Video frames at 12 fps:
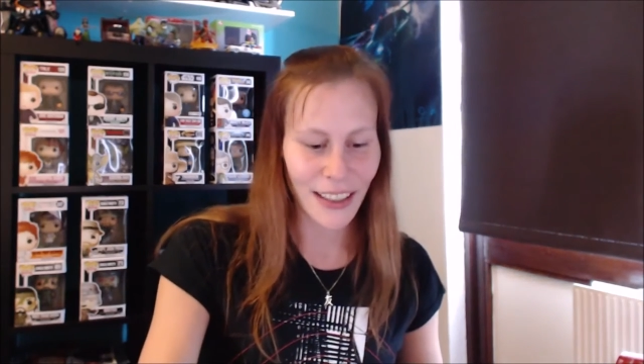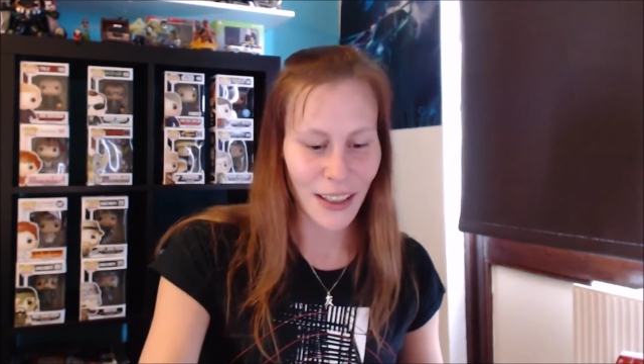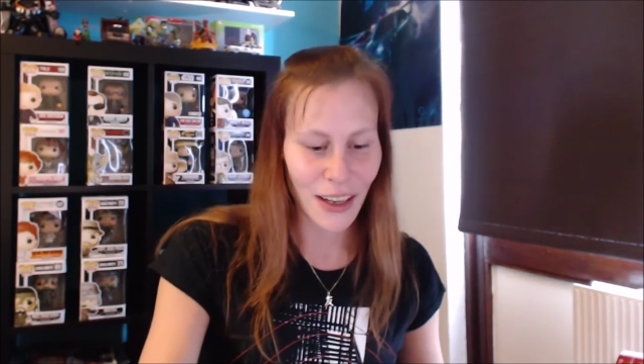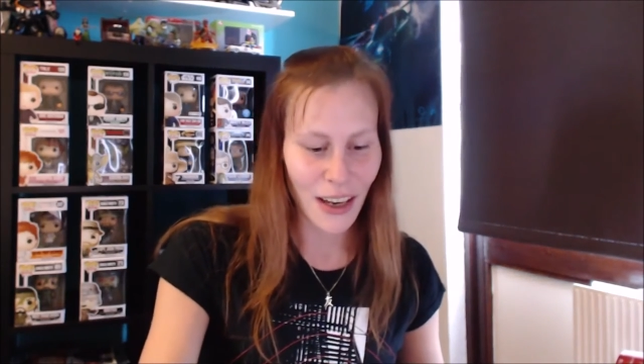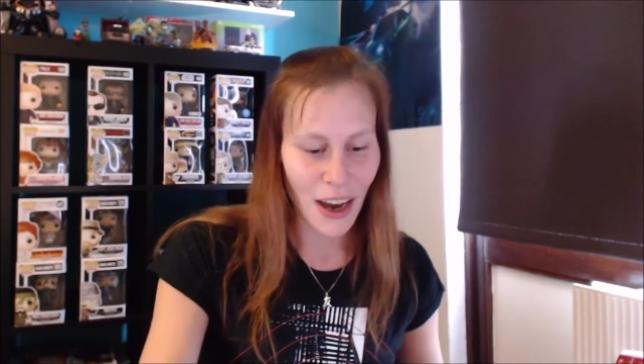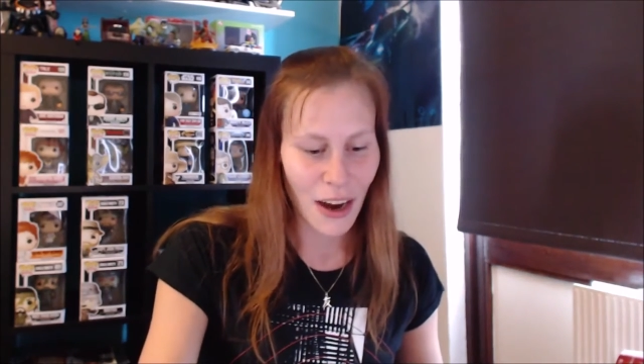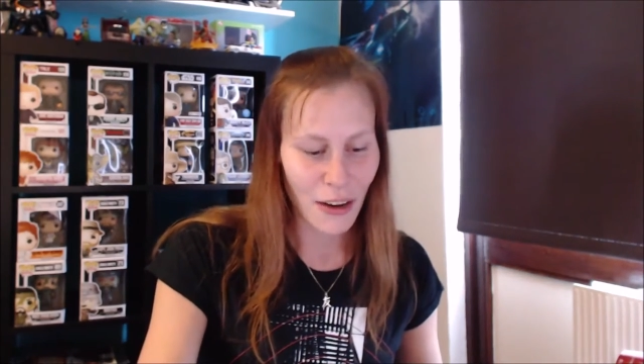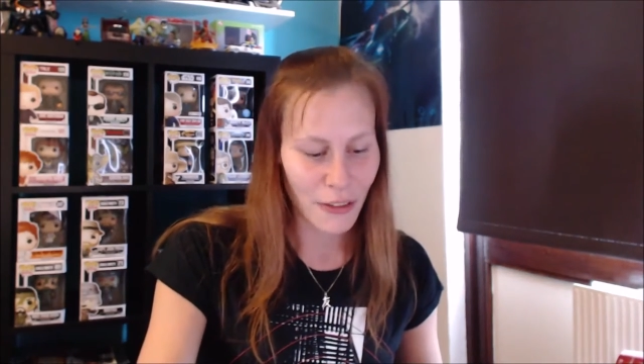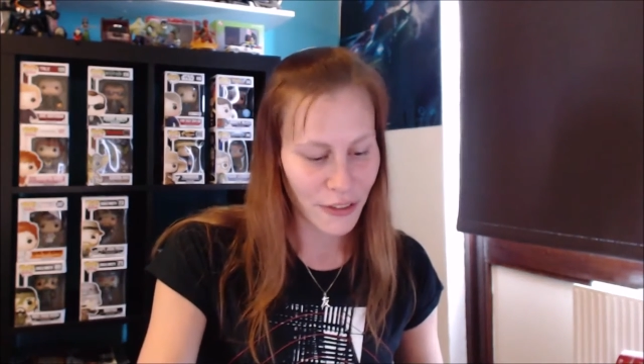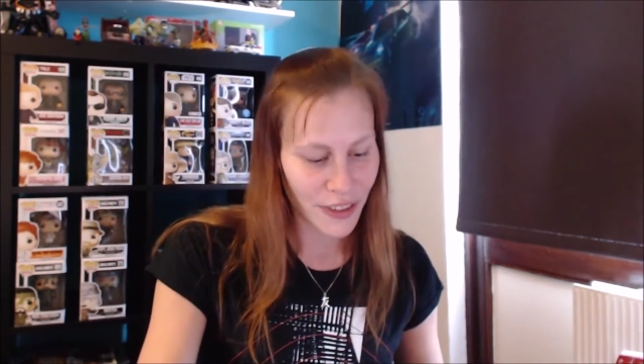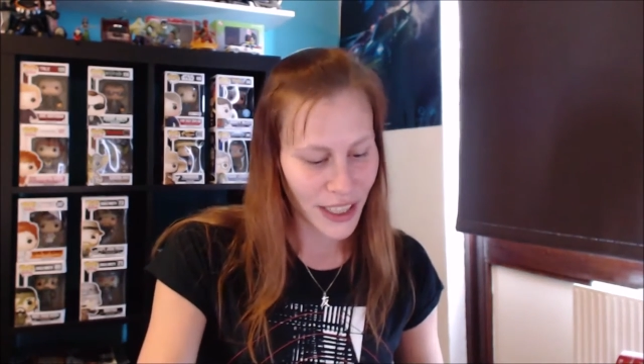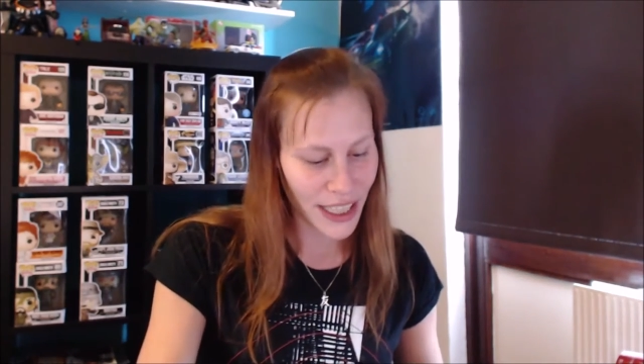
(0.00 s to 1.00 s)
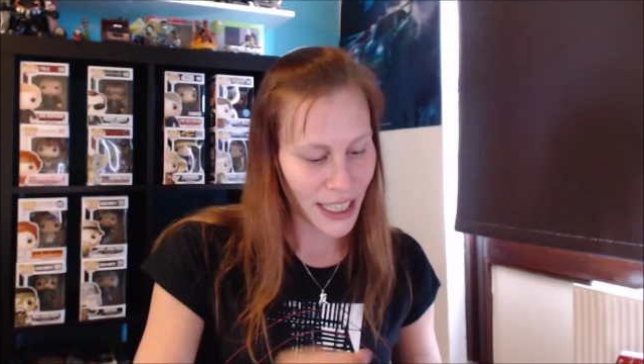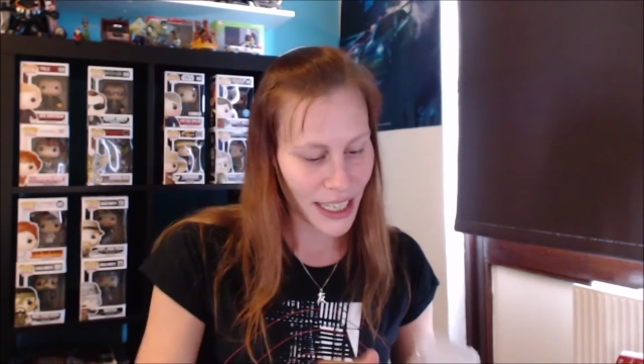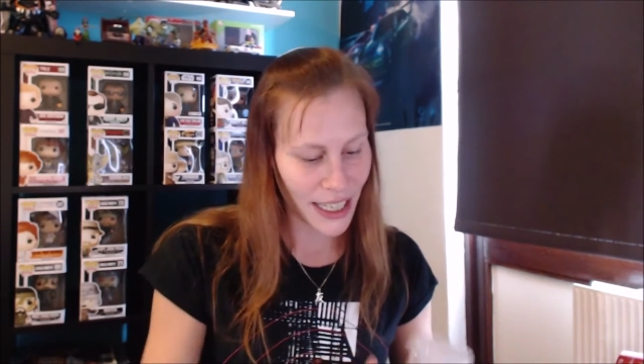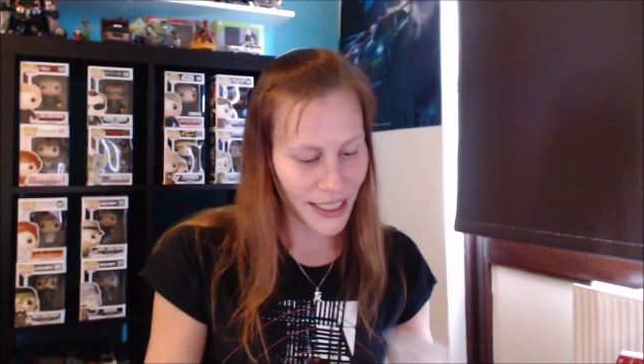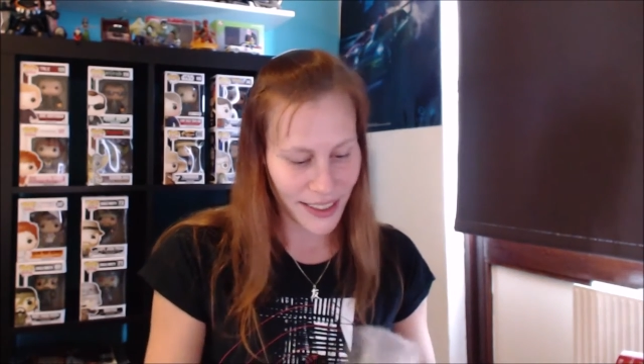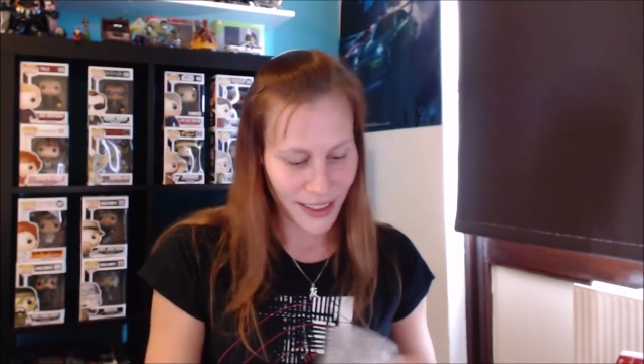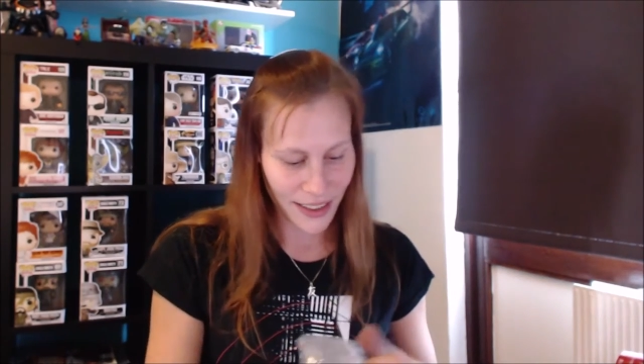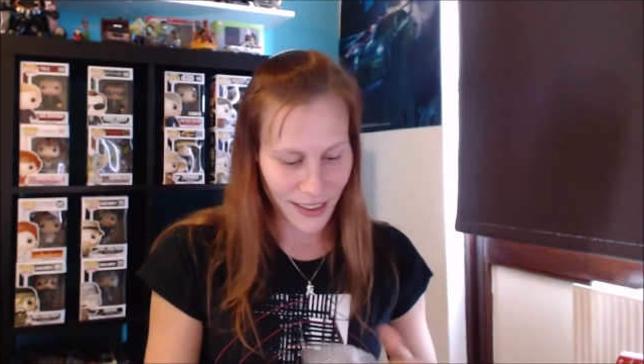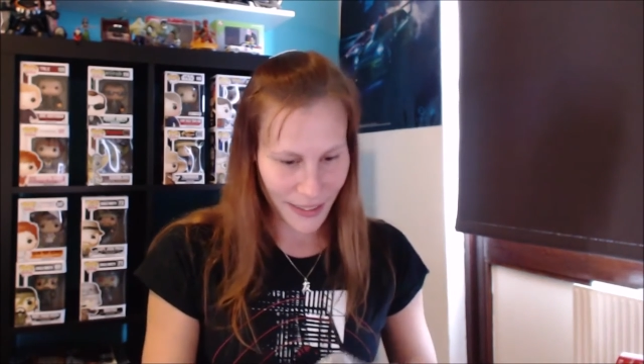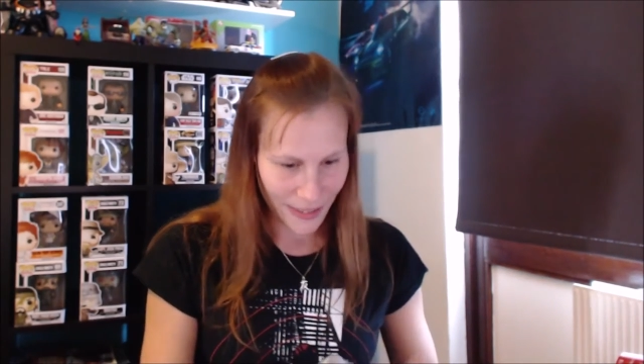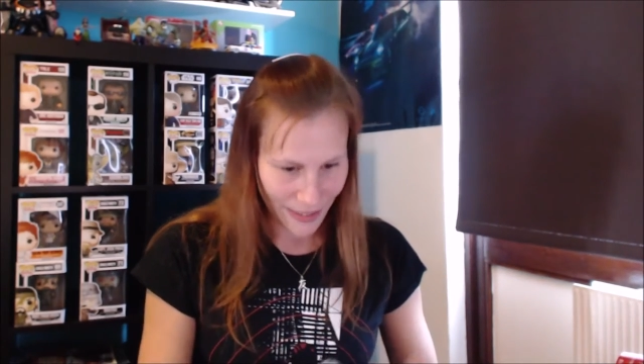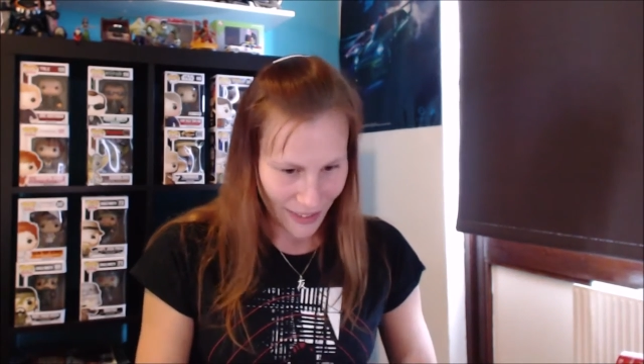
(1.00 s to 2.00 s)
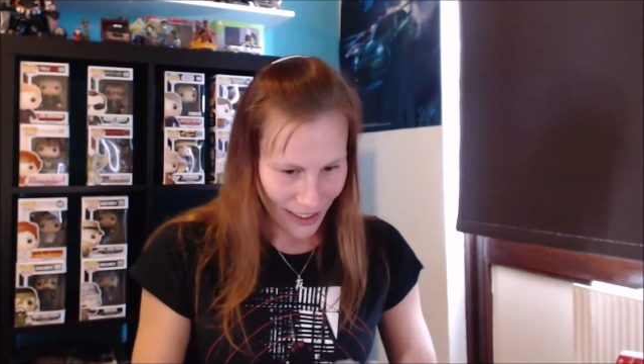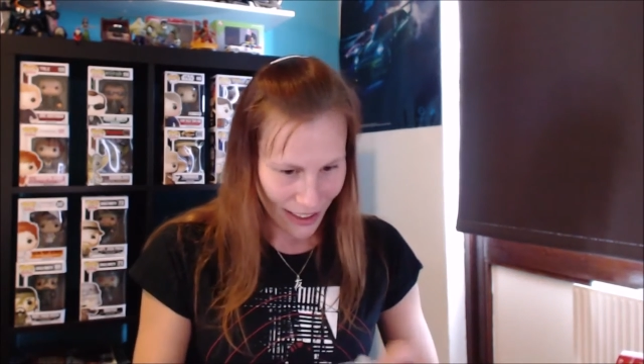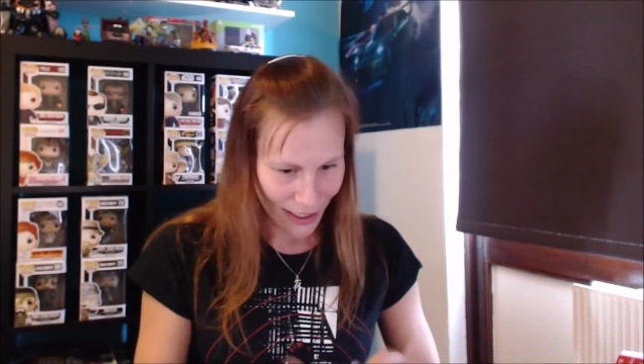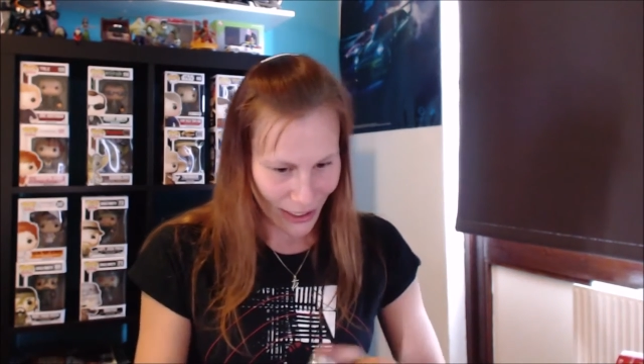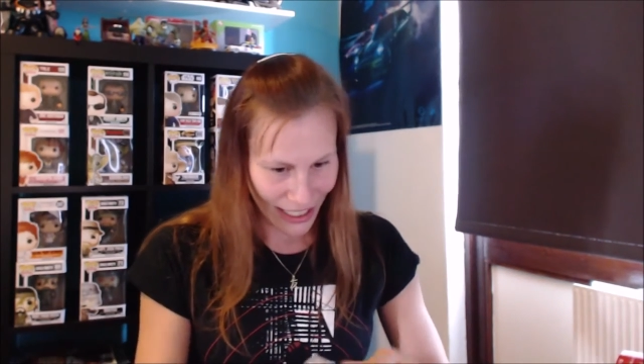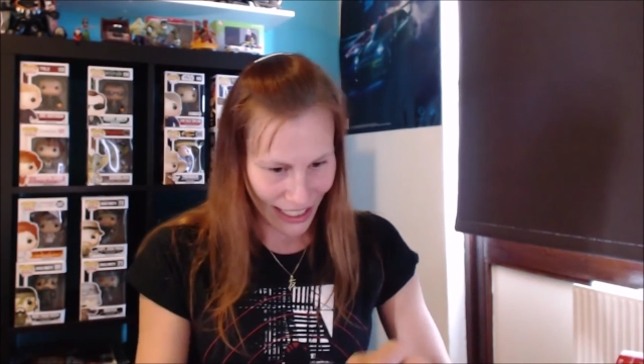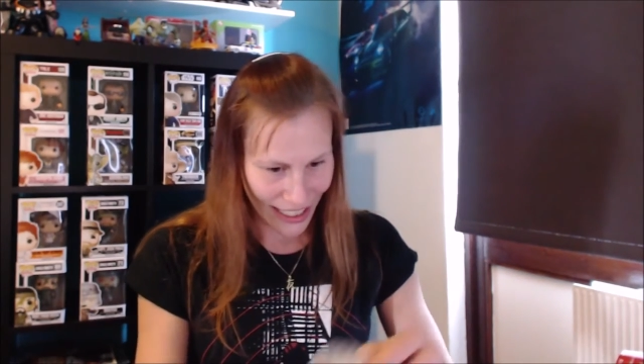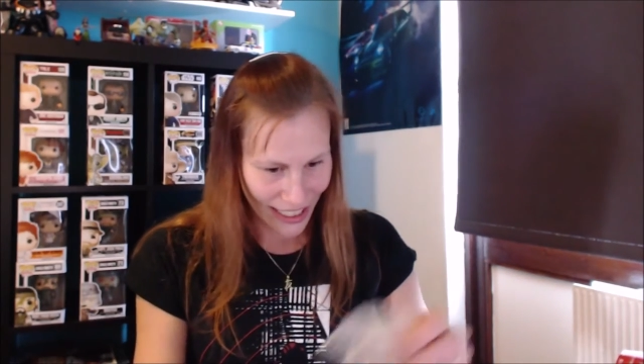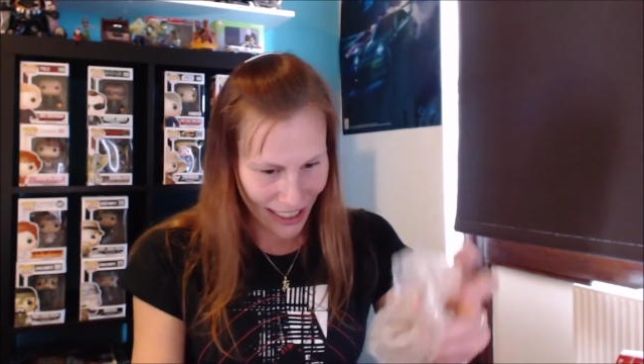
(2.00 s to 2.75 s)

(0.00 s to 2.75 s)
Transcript: love it. Okay,